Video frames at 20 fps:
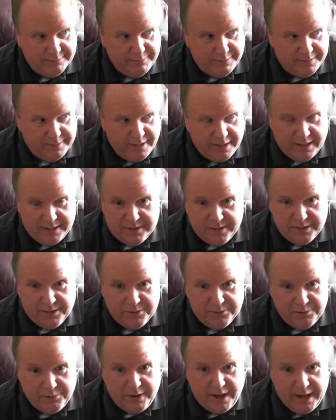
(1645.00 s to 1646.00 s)
we've seen each
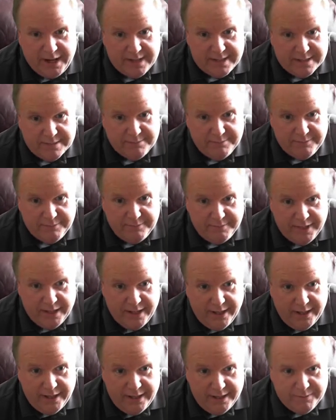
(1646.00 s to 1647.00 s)
other twice.
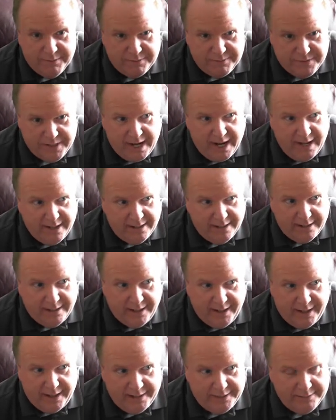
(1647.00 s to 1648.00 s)
We've chatted a
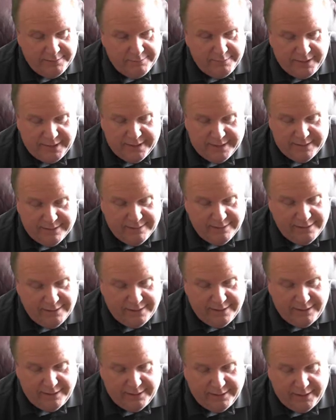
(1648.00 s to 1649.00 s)
lot, but
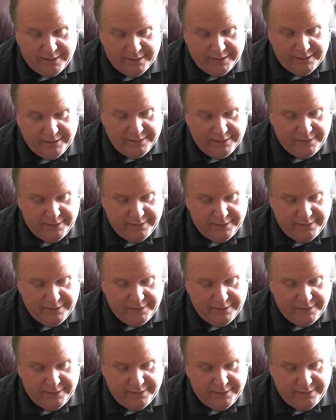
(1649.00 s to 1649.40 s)
on